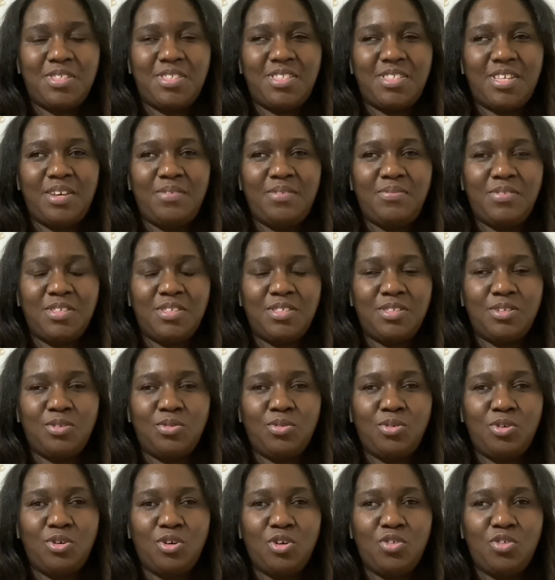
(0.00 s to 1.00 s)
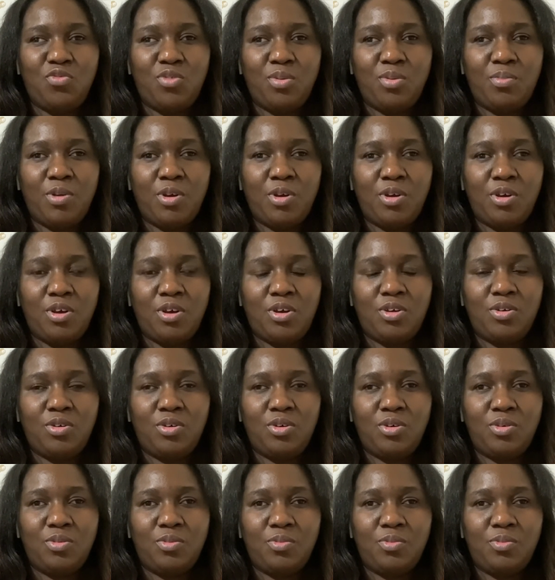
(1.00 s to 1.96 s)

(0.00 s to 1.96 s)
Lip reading: saved this little girl from her uncle.